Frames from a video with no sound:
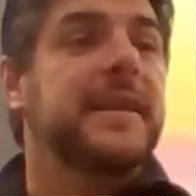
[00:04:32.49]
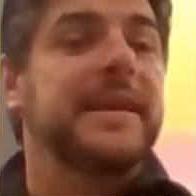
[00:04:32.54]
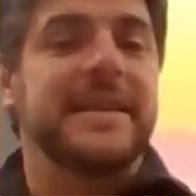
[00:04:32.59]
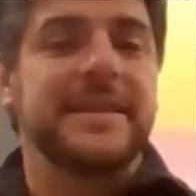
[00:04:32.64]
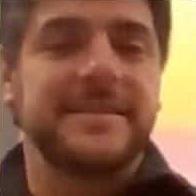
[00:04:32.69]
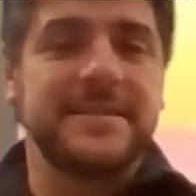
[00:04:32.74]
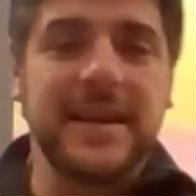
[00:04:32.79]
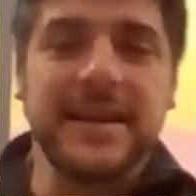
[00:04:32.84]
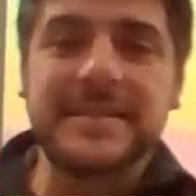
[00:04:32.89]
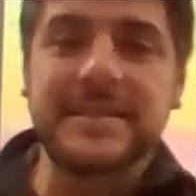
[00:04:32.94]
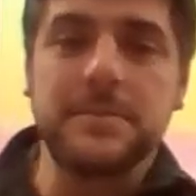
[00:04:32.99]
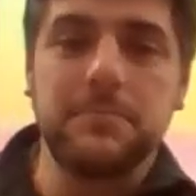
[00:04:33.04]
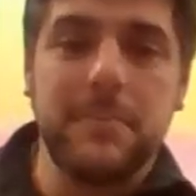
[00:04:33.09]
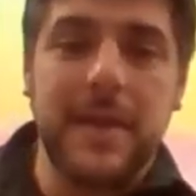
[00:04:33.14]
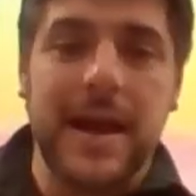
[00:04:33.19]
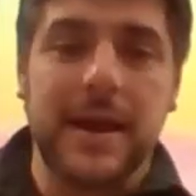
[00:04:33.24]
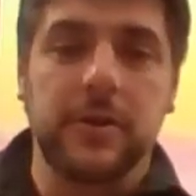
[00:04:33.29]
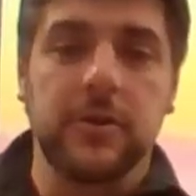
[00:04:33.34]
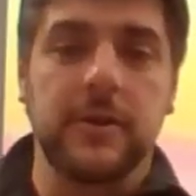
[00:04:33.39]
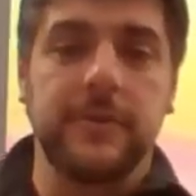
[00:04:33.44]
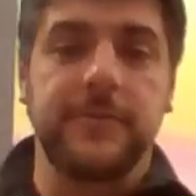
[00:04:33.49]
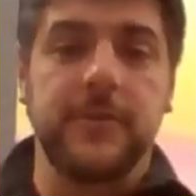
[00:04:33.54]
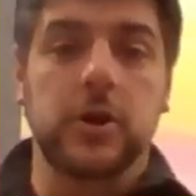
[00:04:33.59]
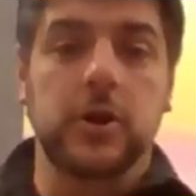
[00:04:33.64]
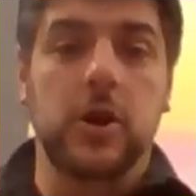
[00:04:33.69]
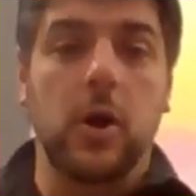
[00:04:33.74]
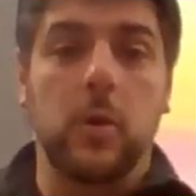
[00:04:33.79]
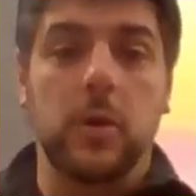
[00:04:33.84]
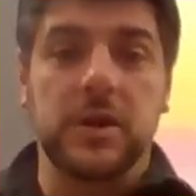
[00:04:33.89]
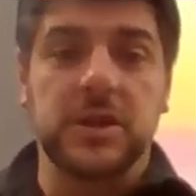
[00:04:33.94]
It doesn't matter if you're
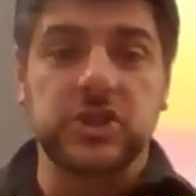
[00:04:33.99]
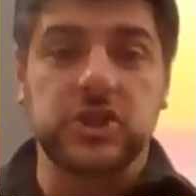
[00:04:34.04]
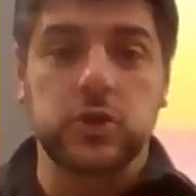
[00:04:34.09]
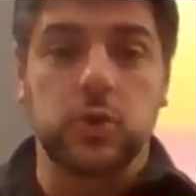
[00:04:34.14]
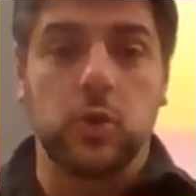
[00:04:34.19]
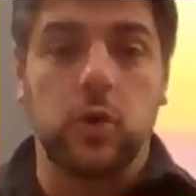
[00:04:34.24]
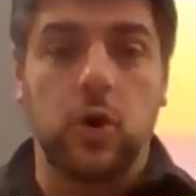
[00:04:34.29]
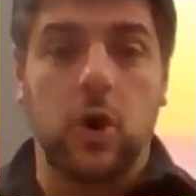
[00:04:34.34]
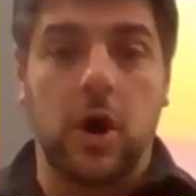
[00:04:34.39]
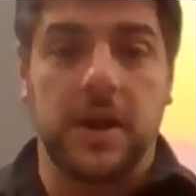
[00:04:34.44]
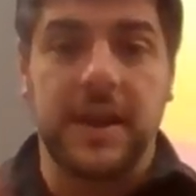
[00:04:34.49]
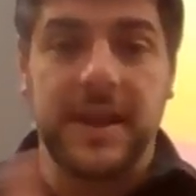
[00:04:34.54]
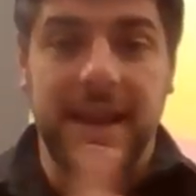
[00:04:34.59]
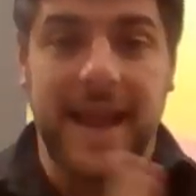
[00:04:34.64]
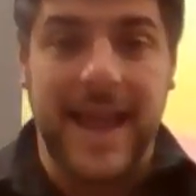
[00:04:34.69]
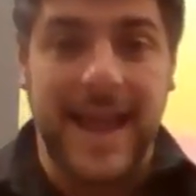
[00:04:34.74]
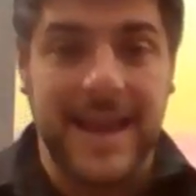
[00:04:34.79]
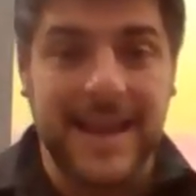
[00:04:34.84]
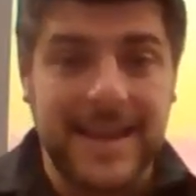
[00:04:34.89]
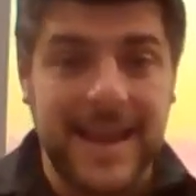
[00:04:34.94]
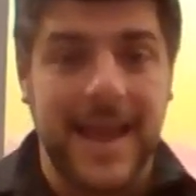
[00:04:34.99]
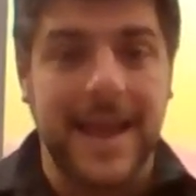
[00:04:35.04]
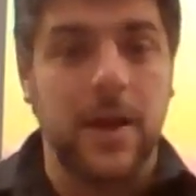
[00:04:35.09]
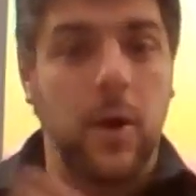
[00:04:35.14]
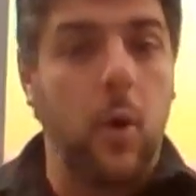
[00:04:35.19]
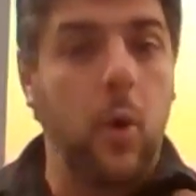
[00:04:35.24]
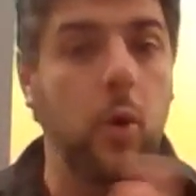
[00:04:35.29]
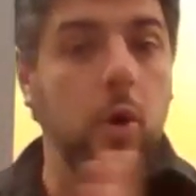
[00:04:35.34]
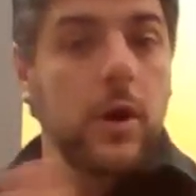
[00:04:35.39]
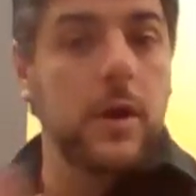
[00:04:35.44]
going to school on an A
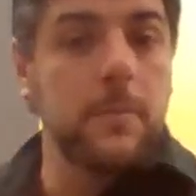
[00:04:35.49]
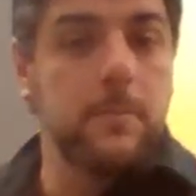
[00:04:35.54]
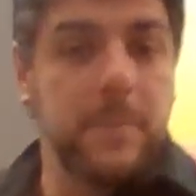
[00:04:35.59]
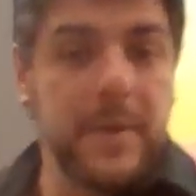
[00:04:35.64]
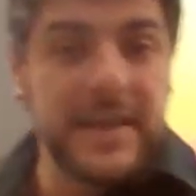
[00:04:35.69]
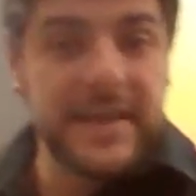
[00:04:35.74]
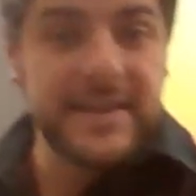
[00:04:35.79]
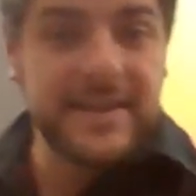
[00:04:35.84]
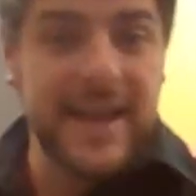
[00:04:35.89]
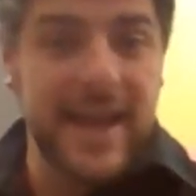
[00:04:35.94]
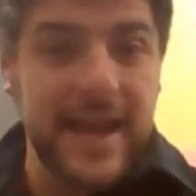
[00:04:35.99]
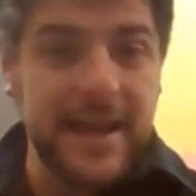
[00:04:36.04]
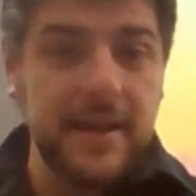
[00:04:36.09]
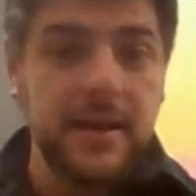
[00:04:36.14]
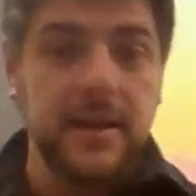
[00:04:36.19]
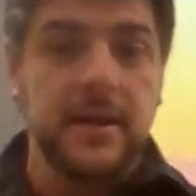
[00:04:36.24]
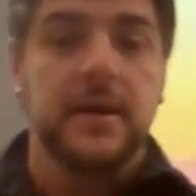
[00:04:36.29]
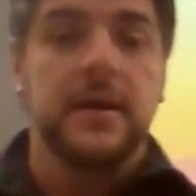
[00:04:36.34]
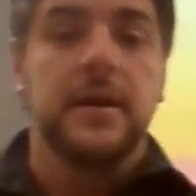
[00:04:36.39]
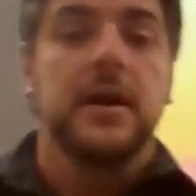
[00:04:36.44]
day or a B day.